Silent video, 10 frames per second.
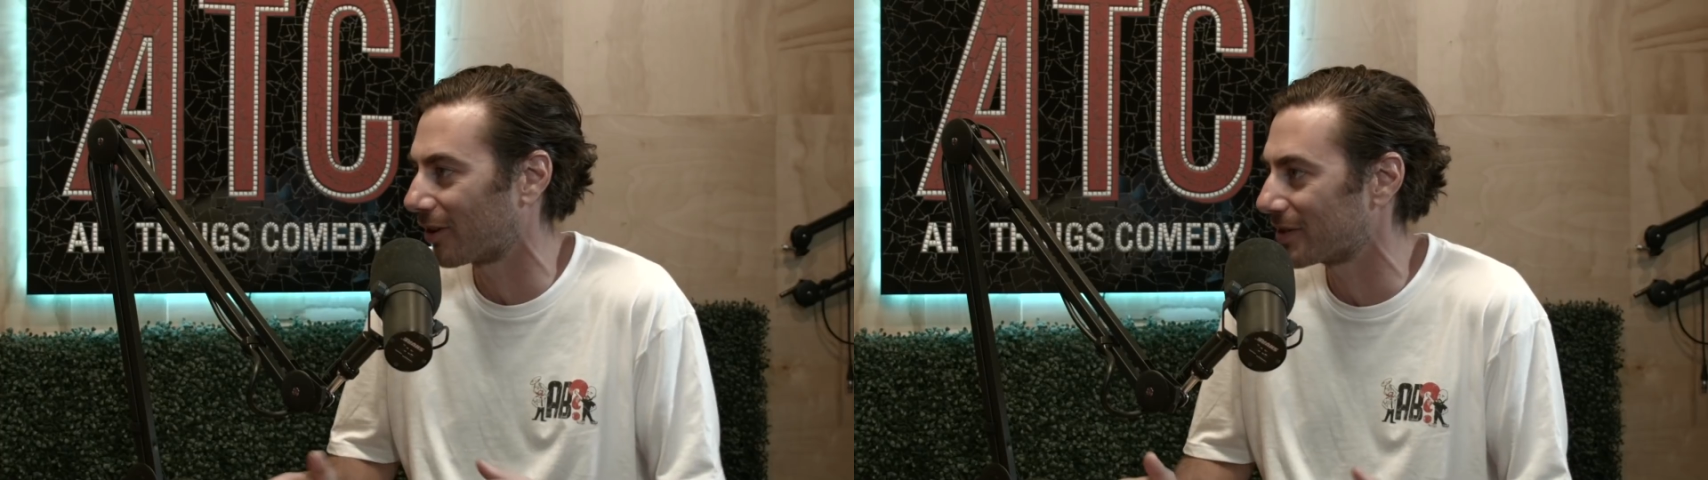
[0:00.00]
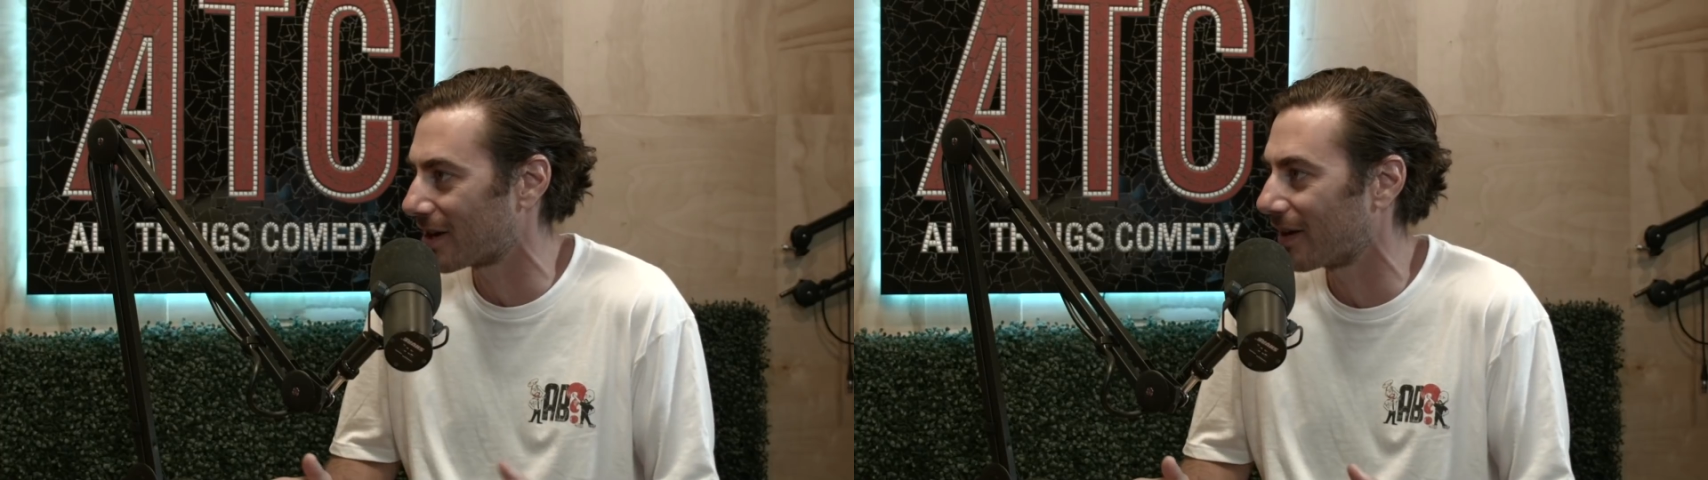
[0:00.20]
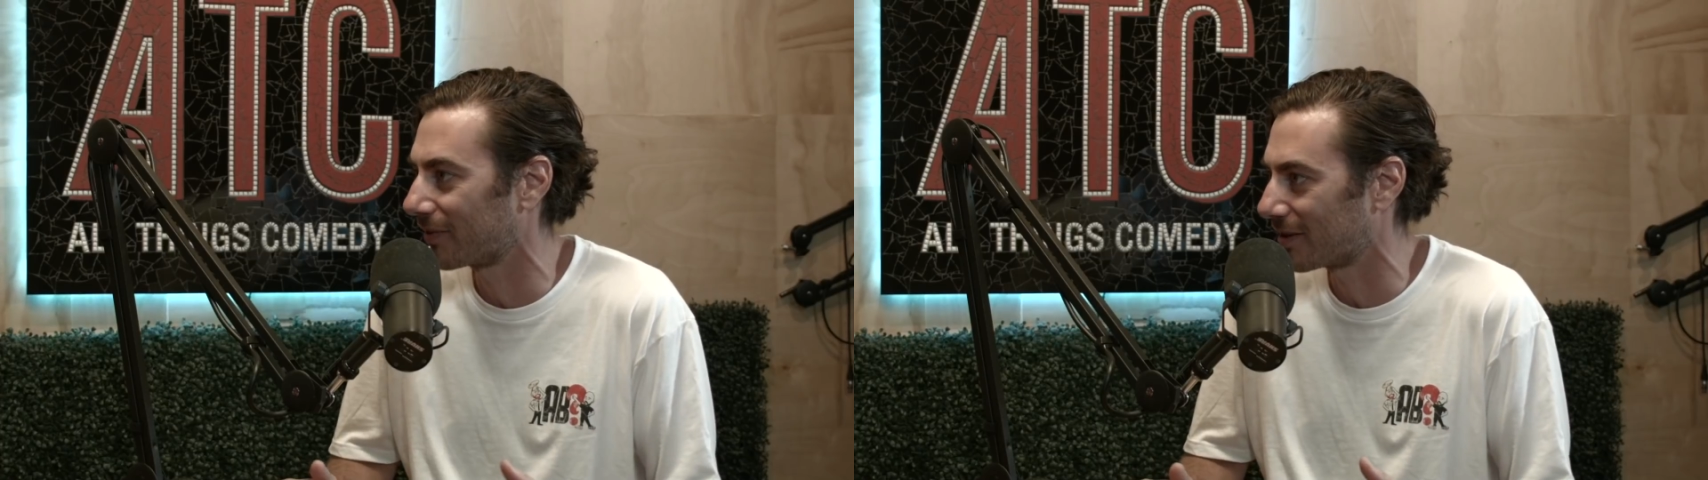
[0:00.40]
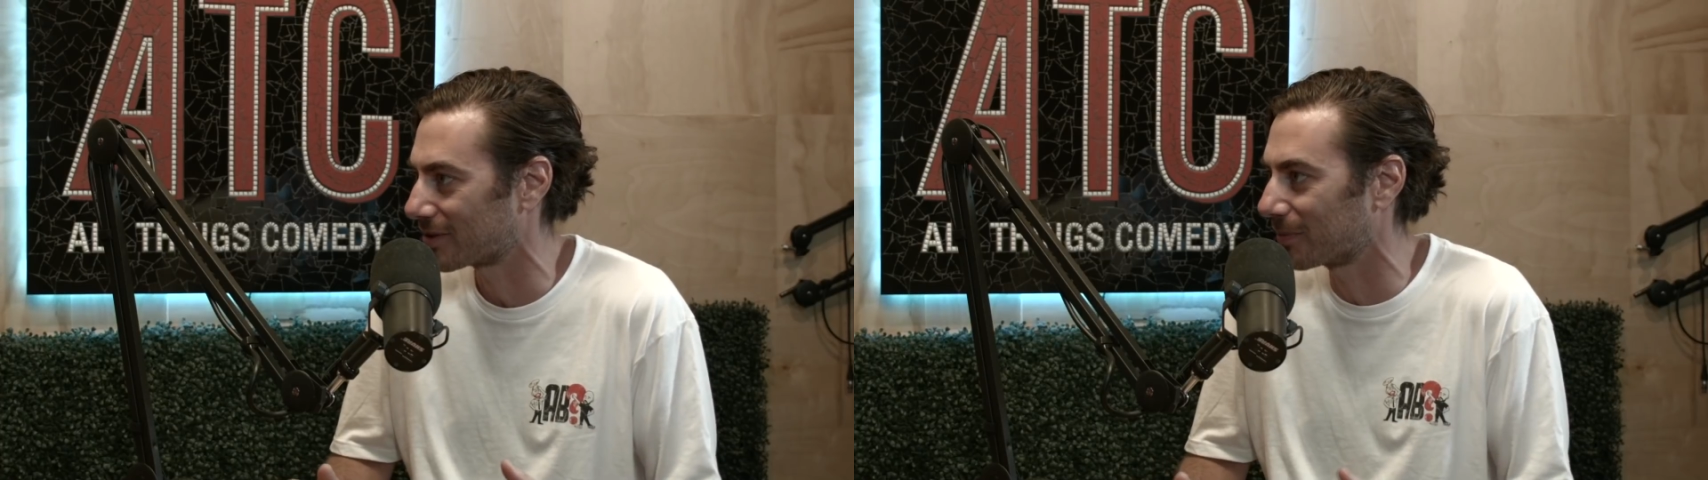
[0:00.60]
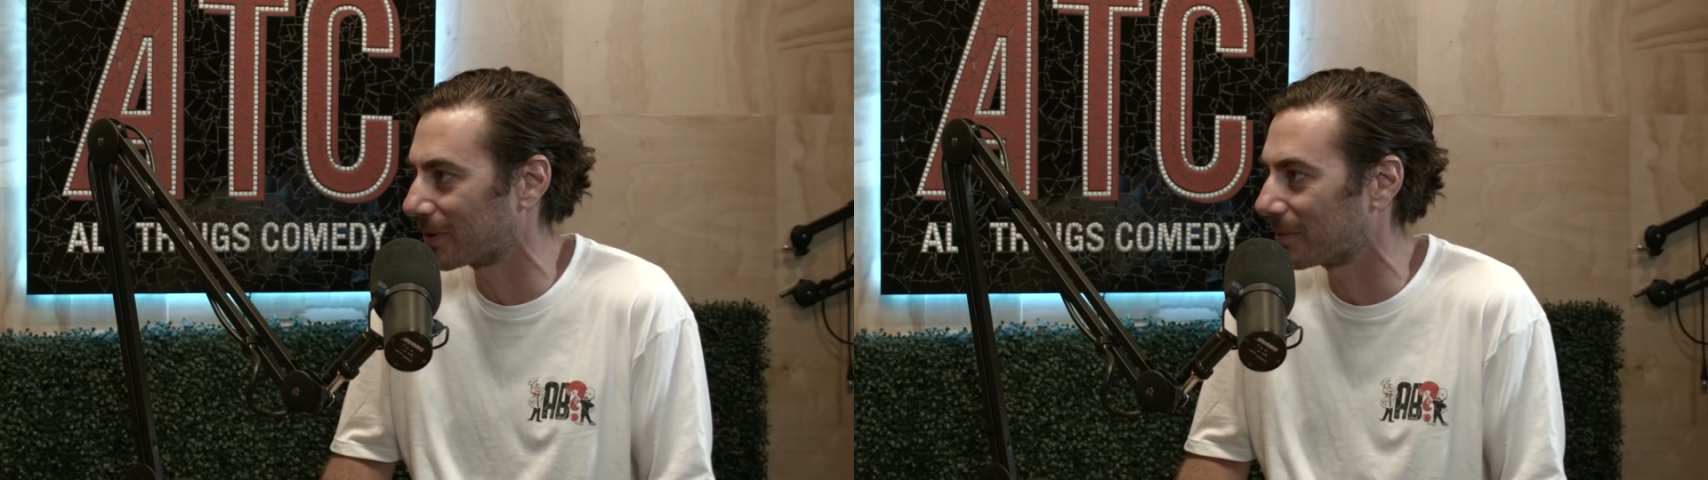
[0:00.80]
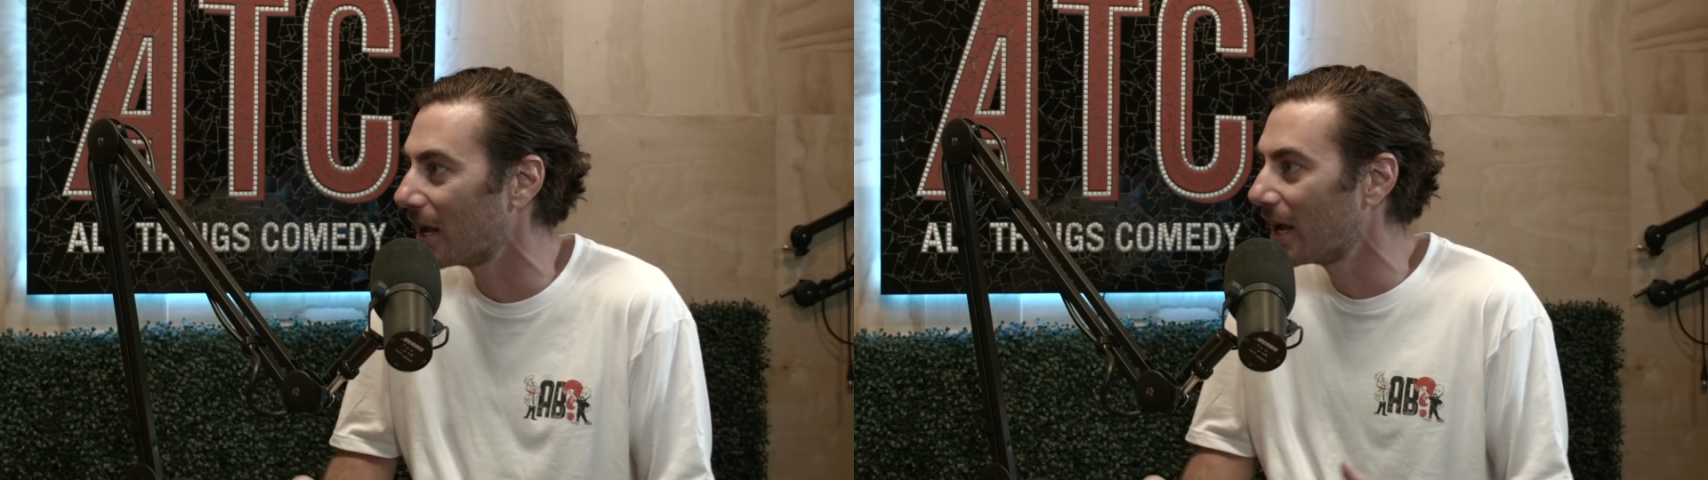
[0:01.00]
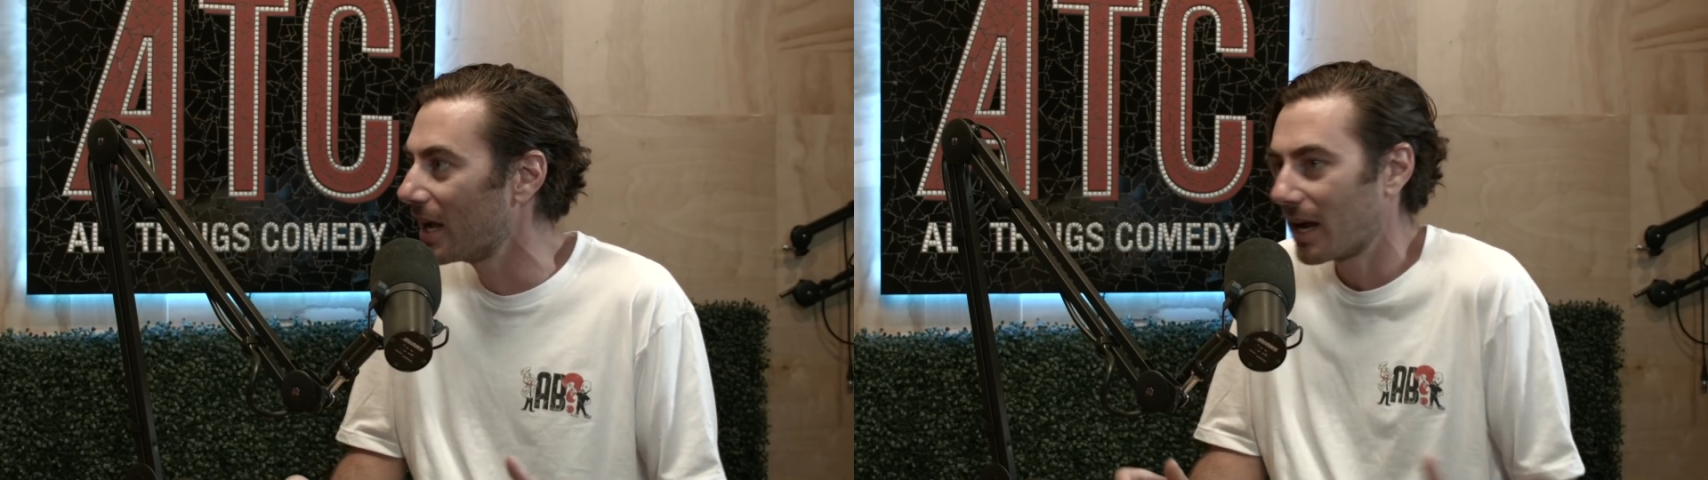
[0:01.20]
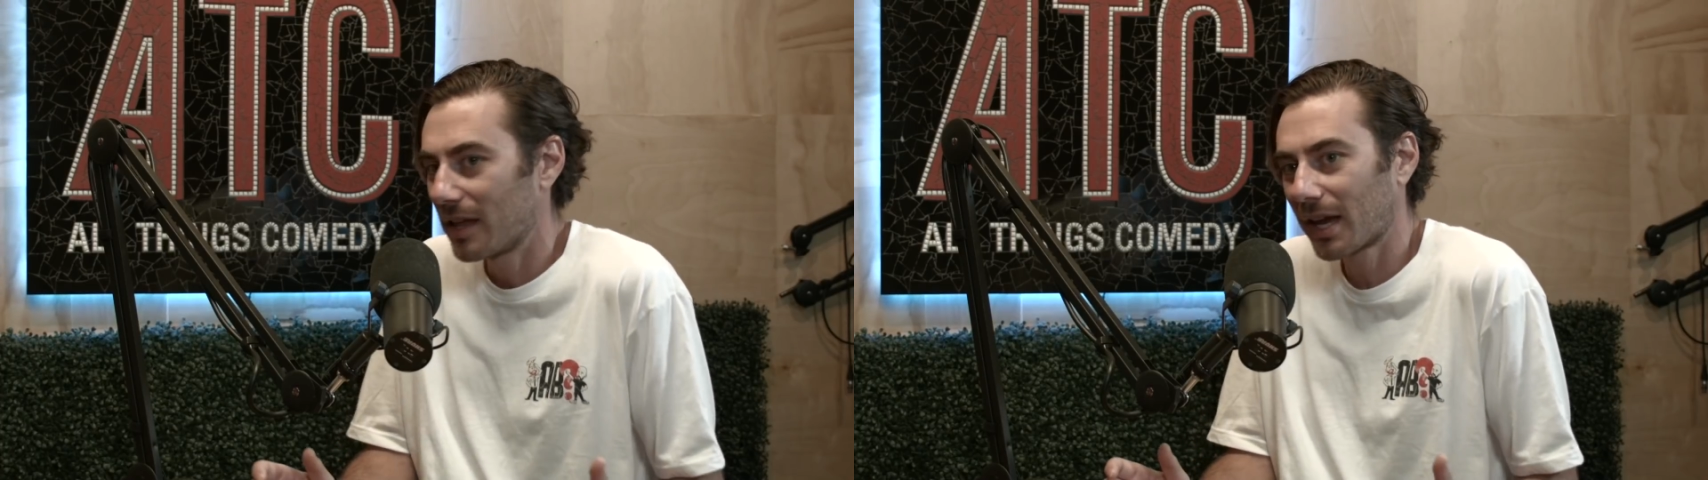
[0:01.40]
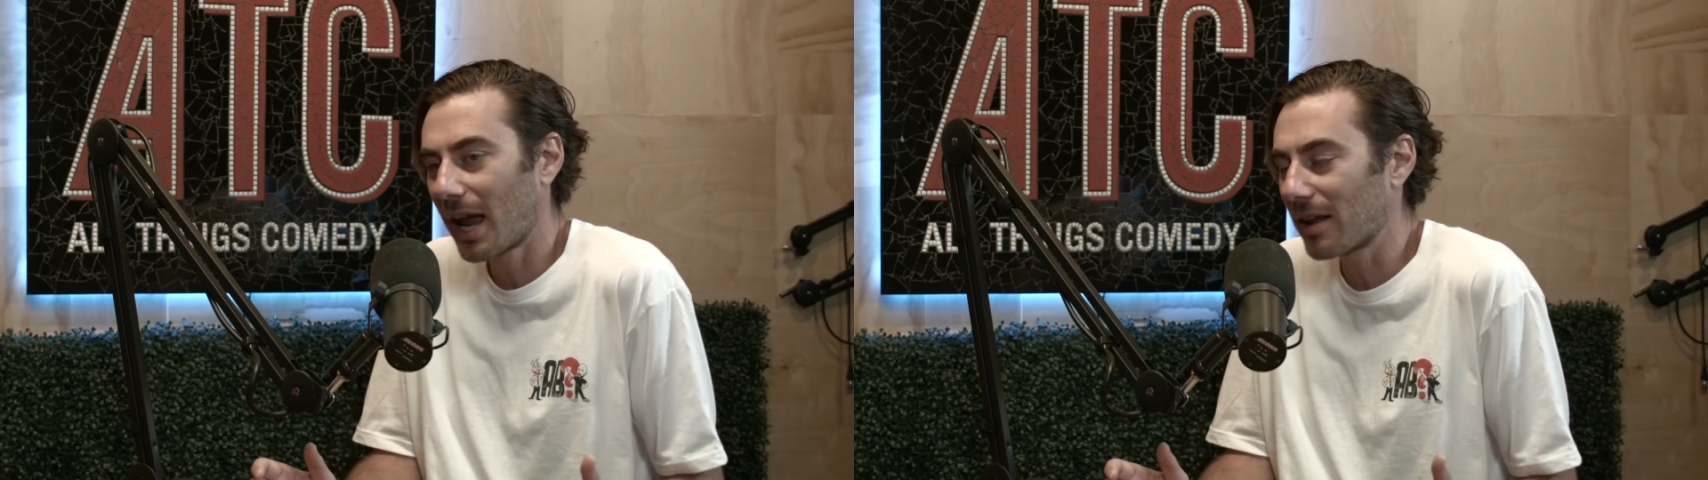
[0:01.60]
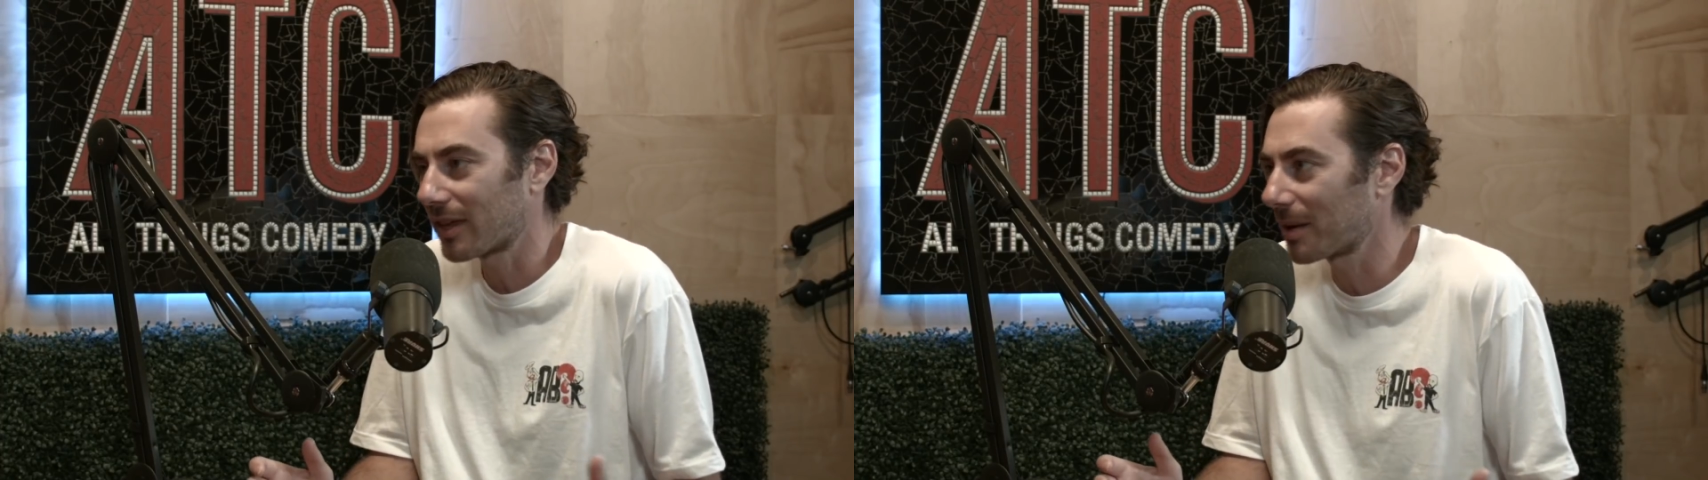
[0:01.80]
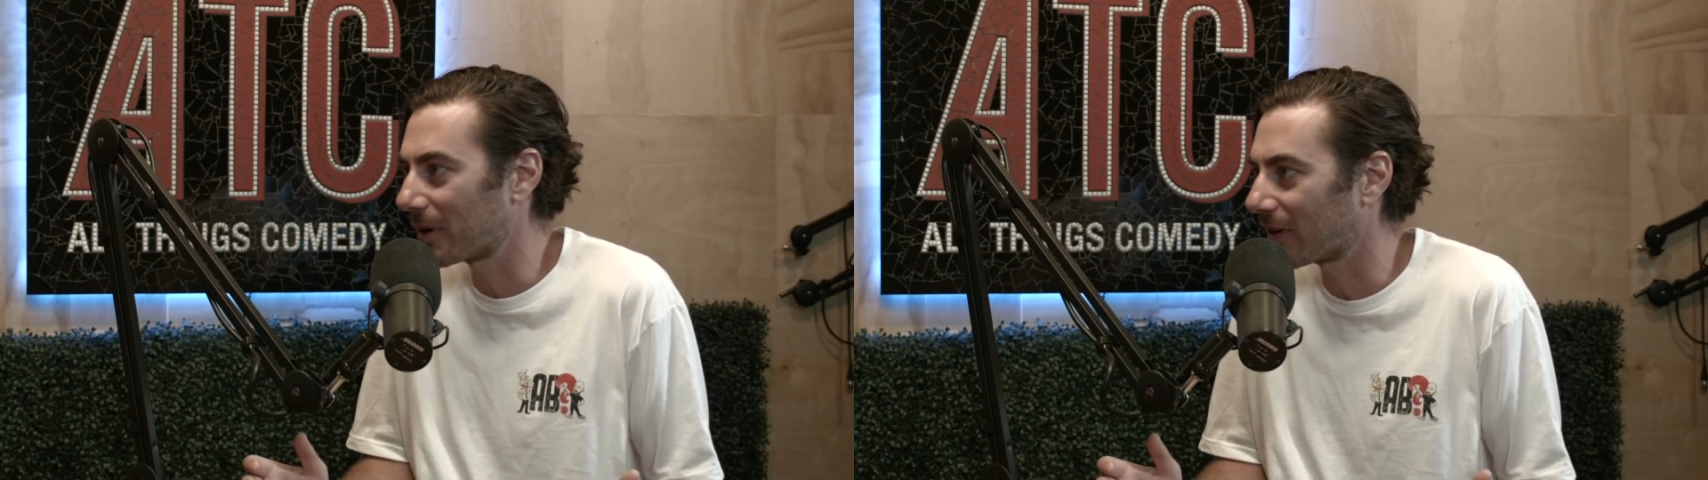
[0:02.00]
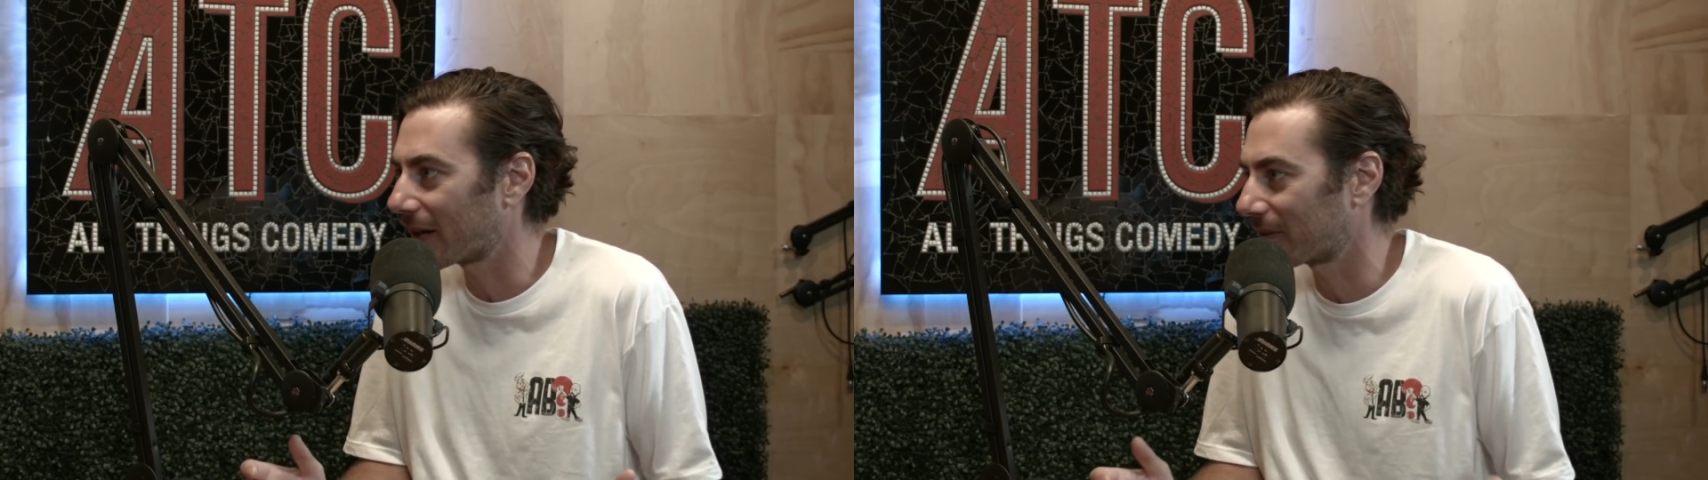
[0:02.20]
all these coffee houses opened up. And I kind of think about it like,